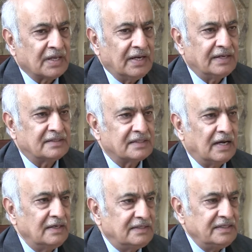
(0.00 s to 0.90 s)
it
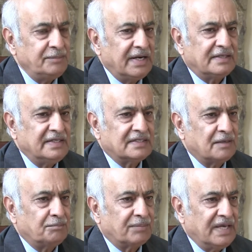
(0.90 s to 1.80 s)
ultimately
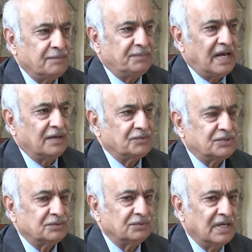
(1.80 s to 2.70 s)
come, came down
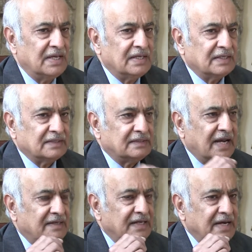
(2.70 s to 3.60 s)
to
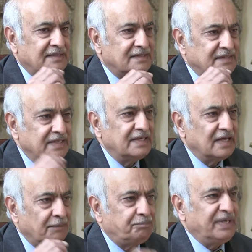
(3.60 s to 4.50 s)
that it
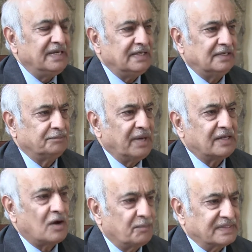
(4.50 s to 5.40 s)
did appeal my
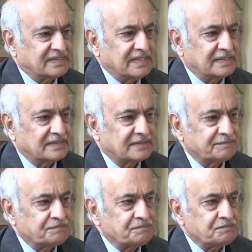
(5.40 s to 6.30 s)
common sense.